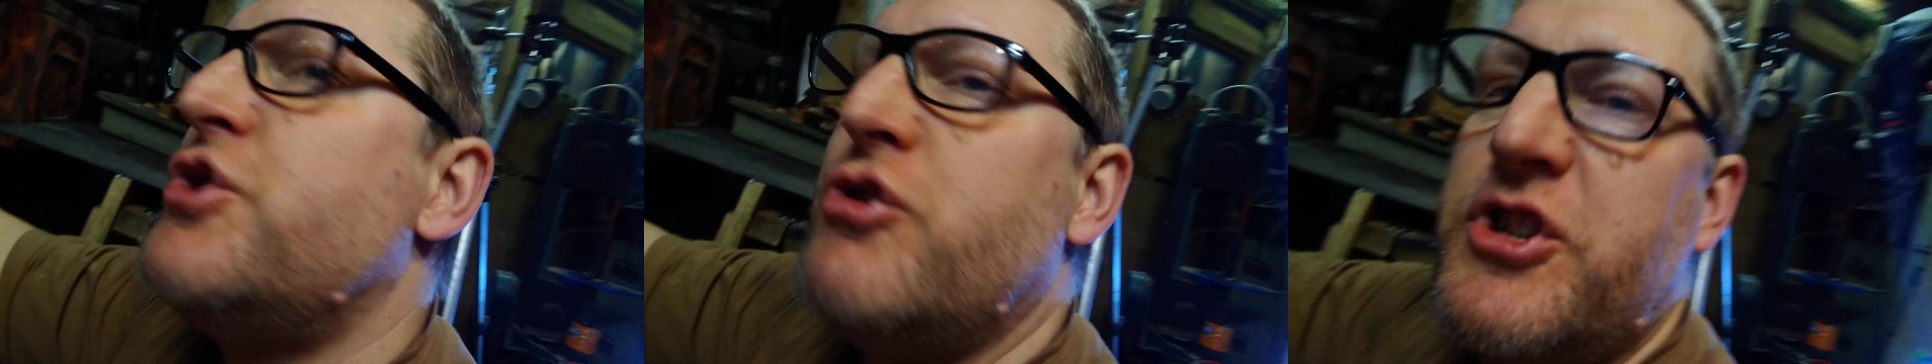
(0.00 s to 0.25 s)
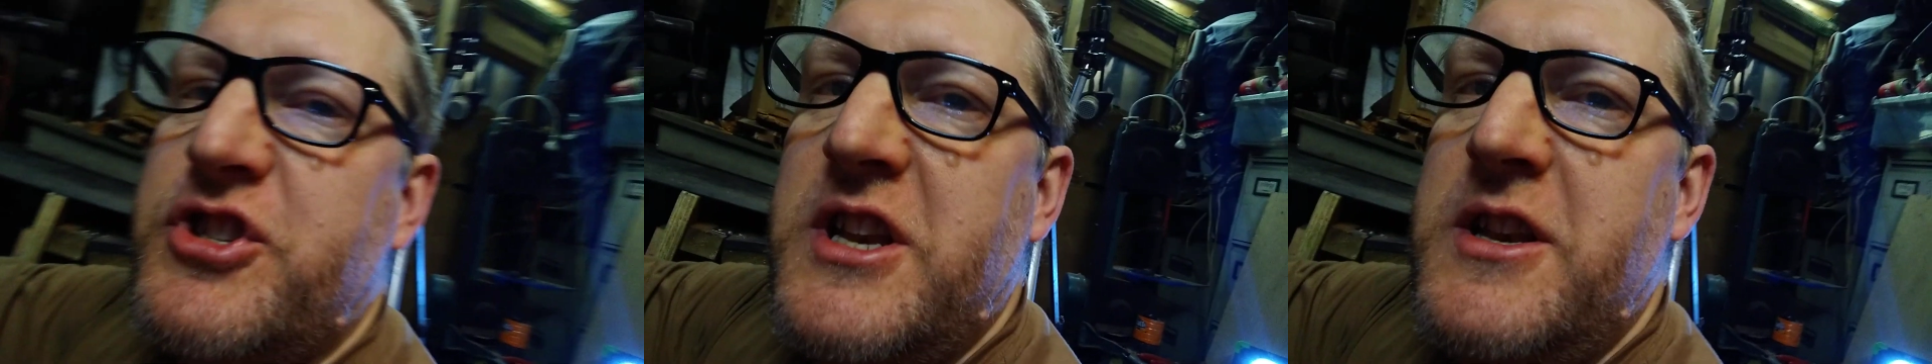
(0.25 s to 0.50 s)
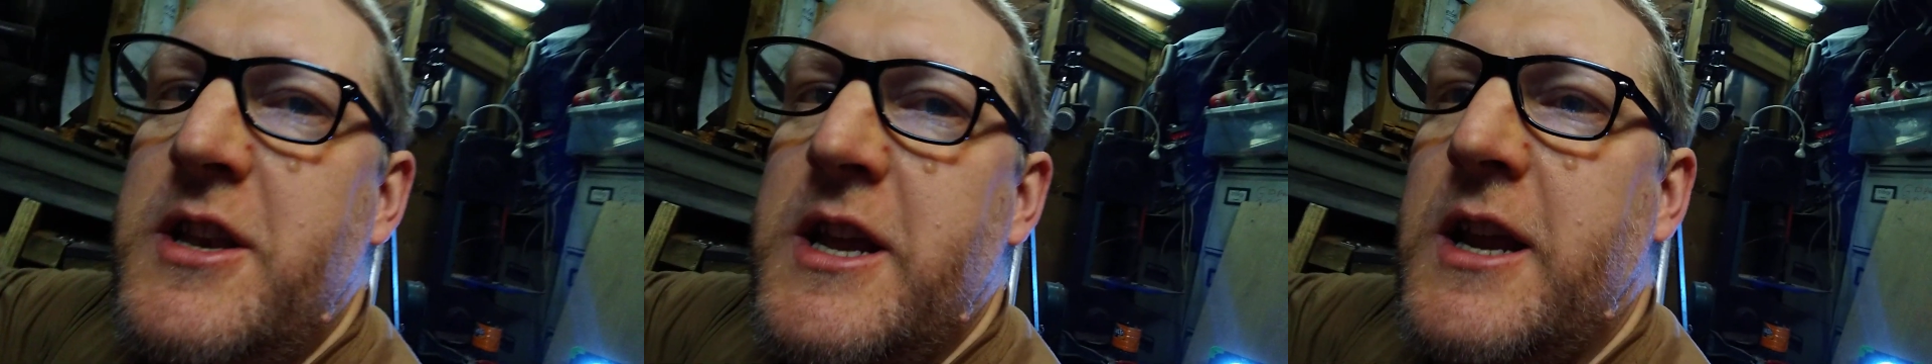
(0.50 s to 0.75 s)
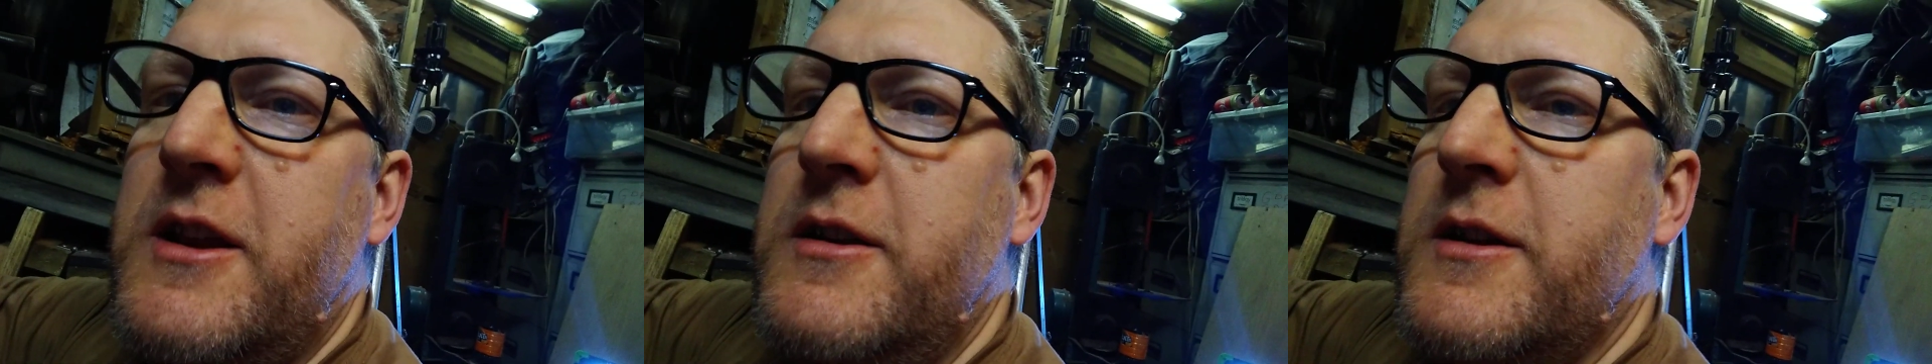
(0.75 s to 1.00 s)
trusting
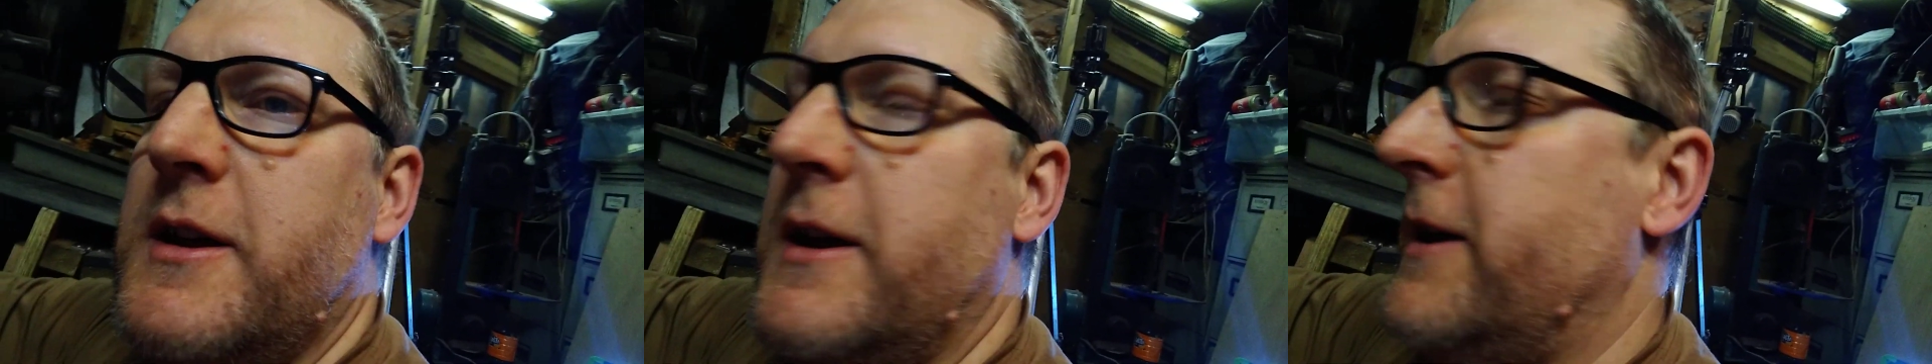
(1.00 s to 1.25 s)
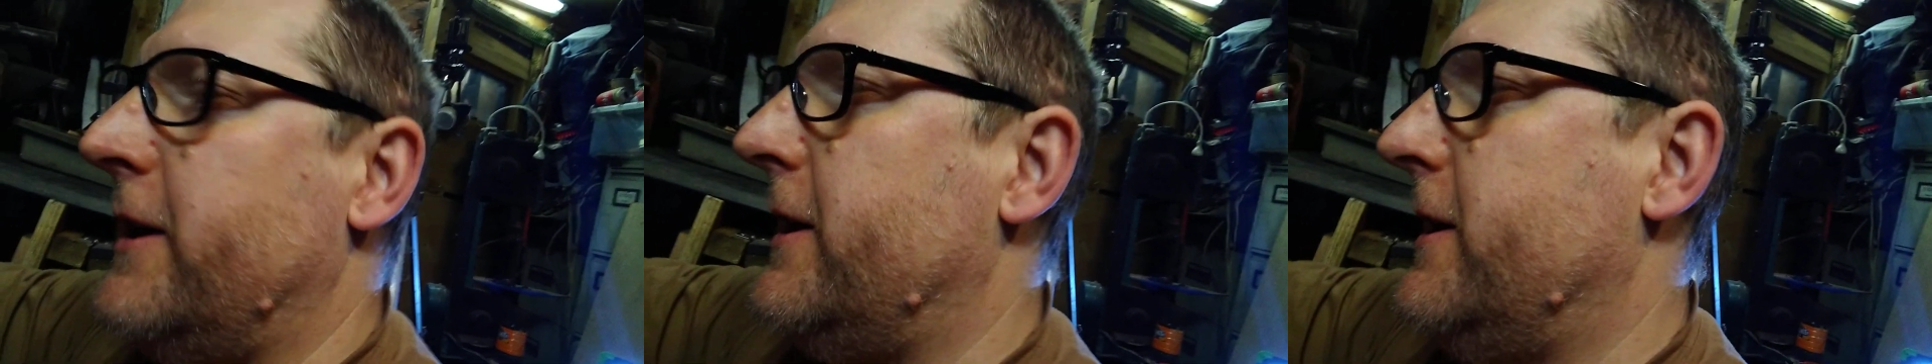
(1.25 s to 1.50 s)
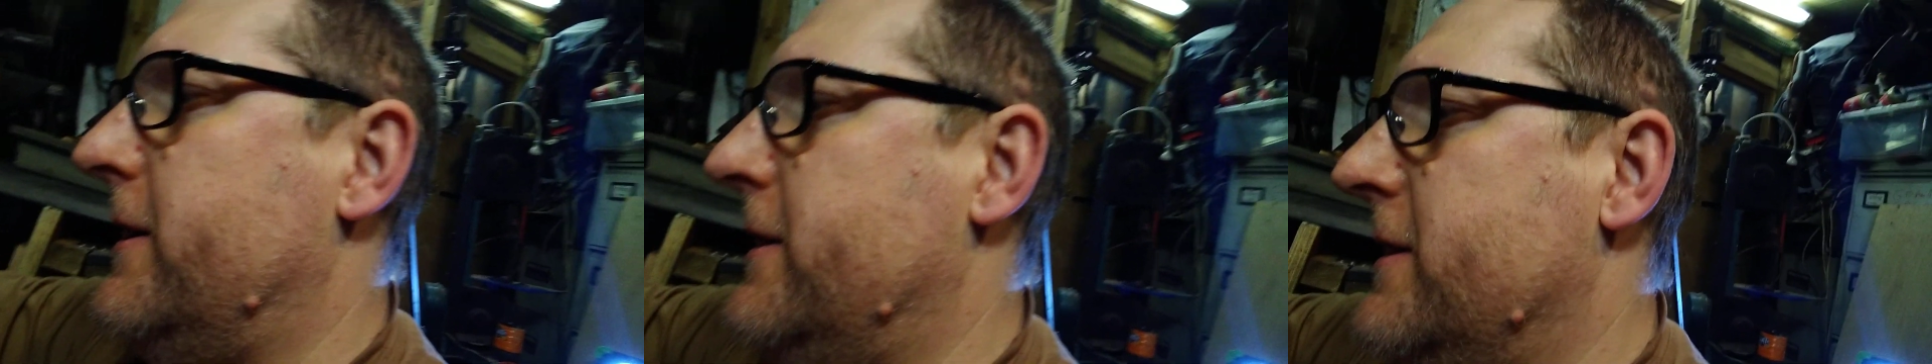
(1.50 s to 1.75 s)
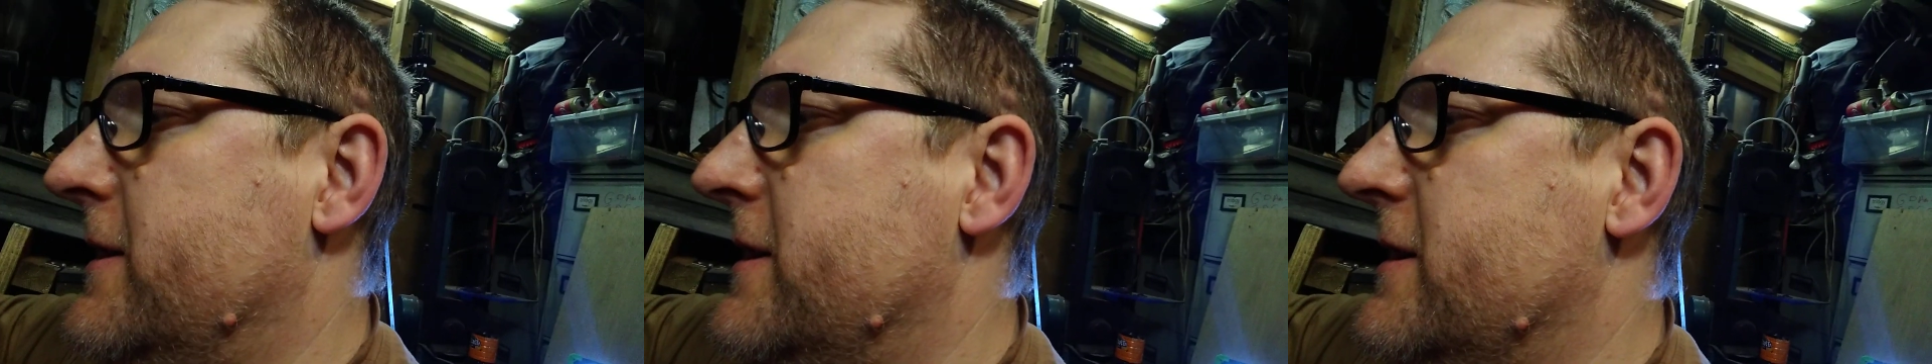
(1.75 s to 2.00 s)
the uh,
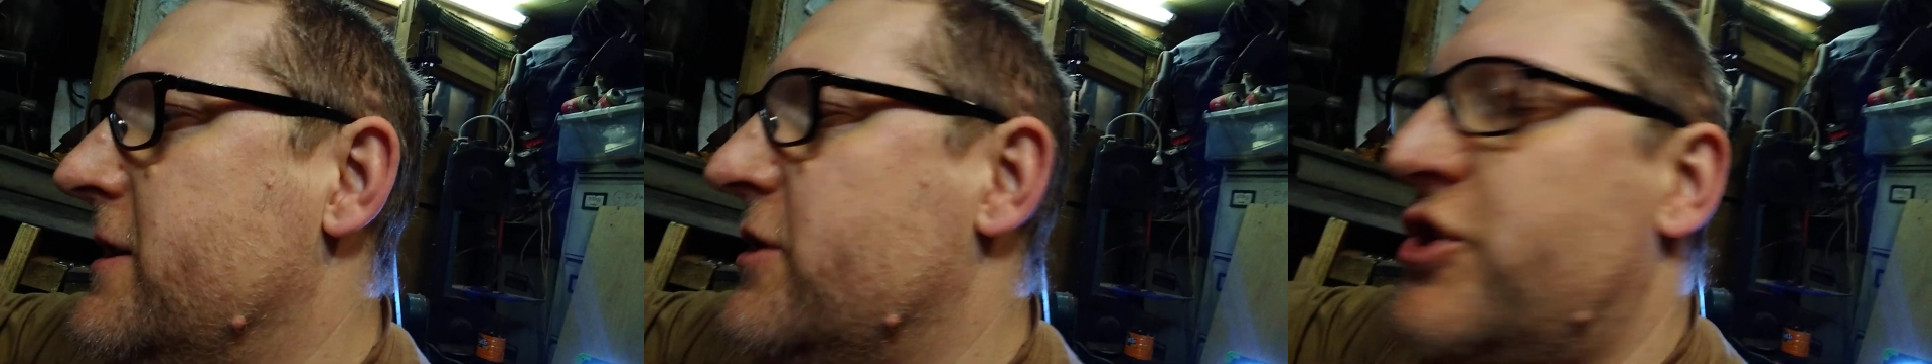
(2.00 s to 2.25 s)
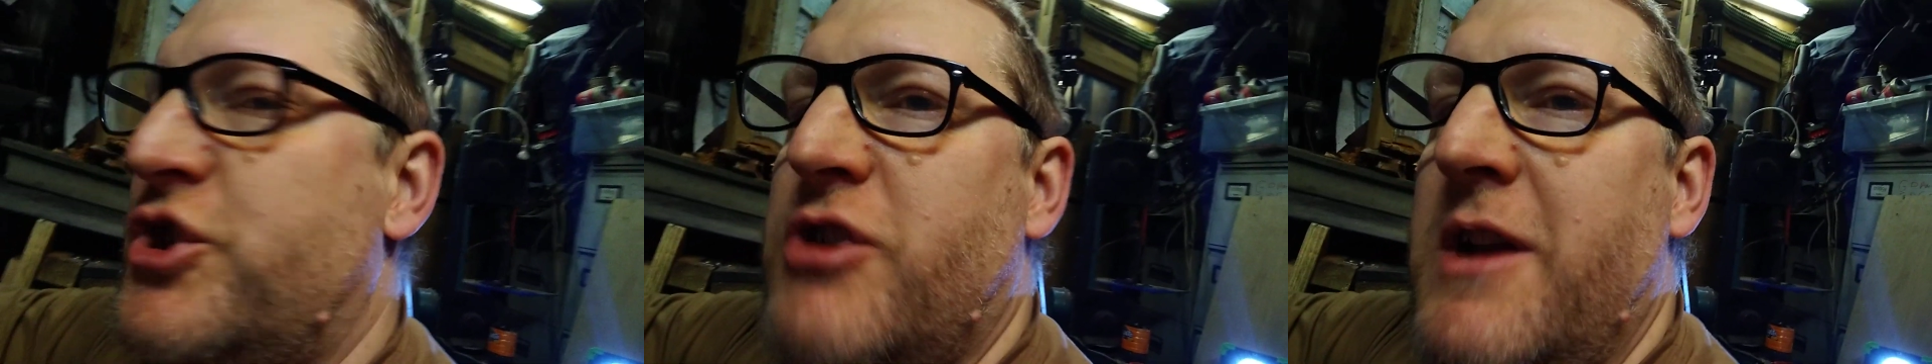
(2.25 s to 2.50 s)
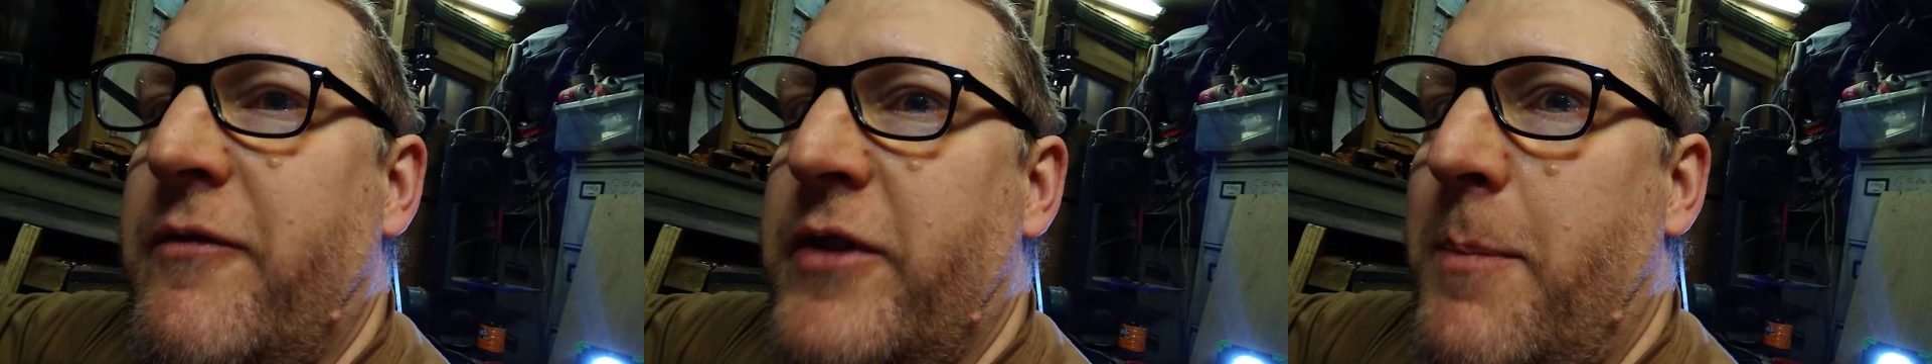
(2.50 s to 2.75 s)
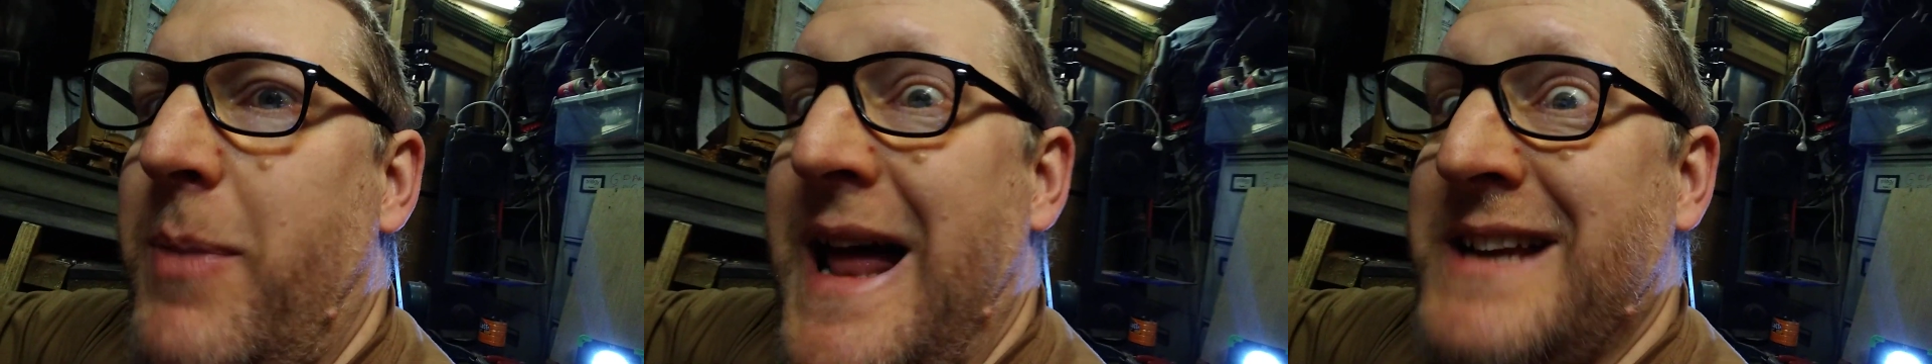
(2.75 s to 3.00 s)
strength
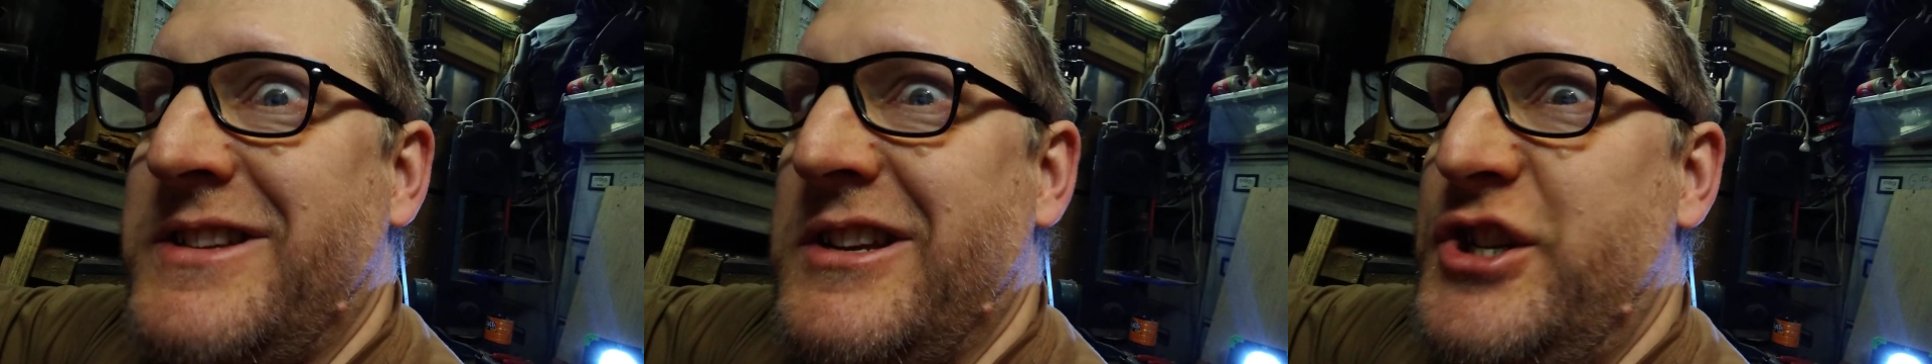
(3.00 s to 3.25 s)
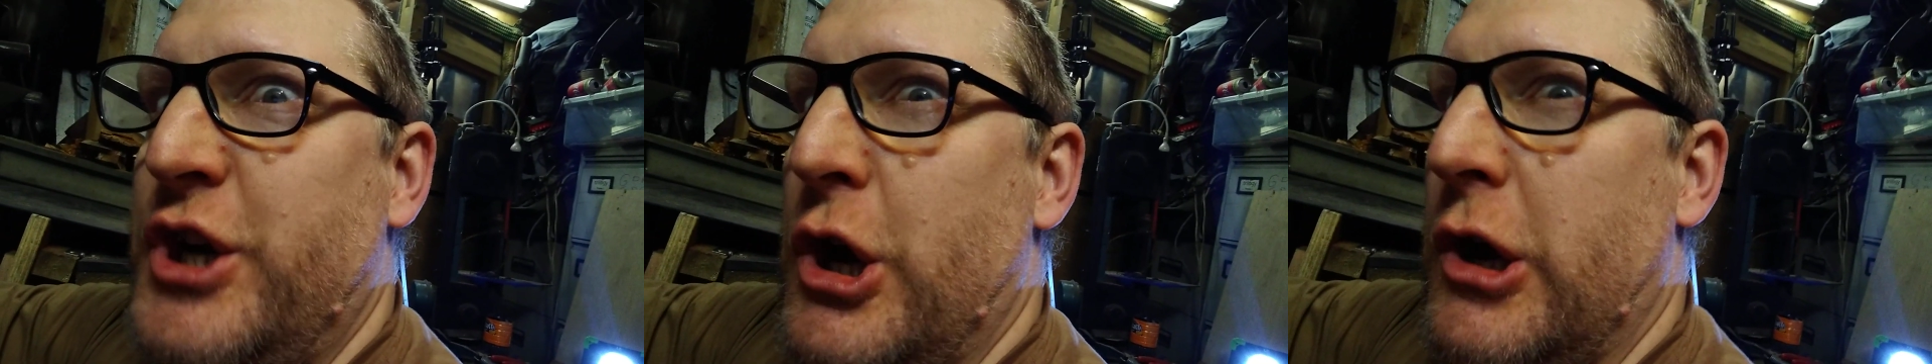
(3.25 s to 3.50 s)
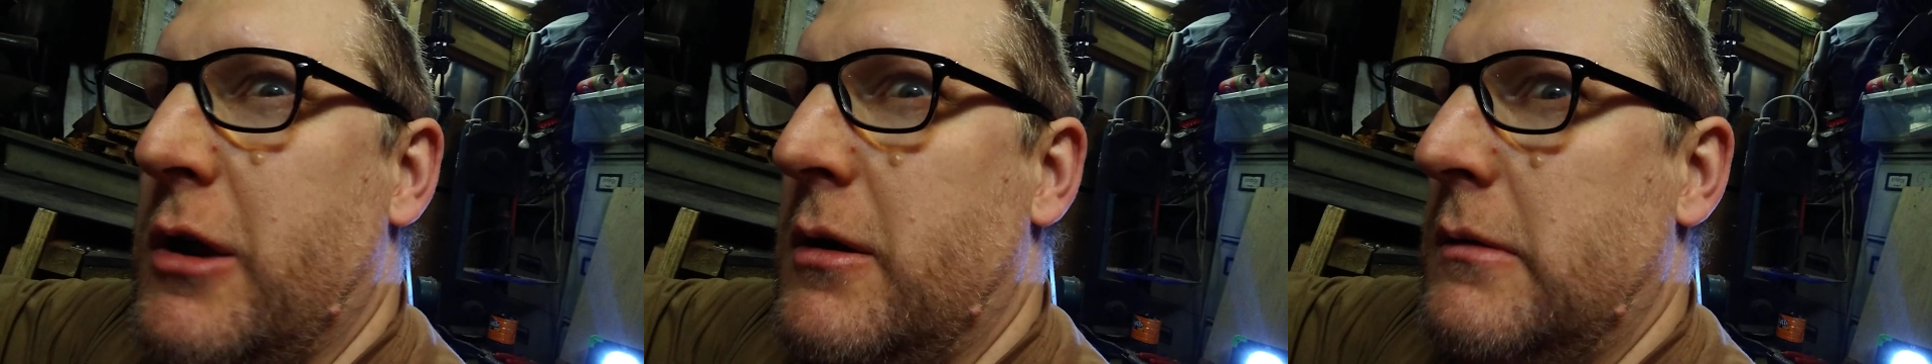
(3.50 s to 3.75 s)
of the plastic jug.